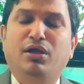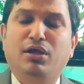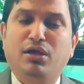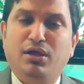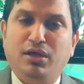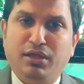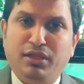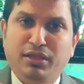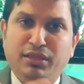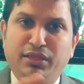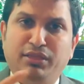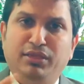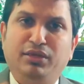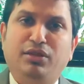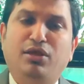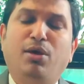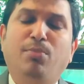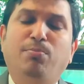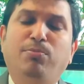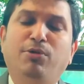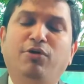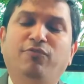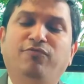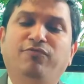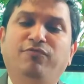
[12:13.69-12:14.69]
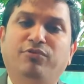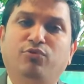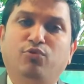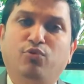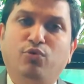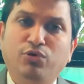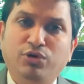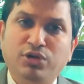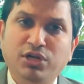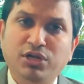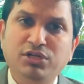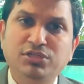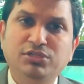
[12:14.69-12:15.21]
in couple of
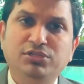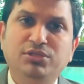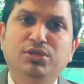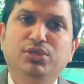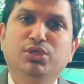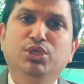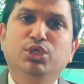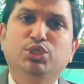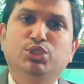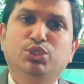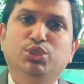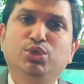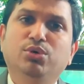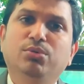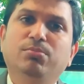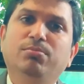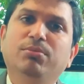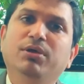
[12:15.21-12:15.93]
quarters. So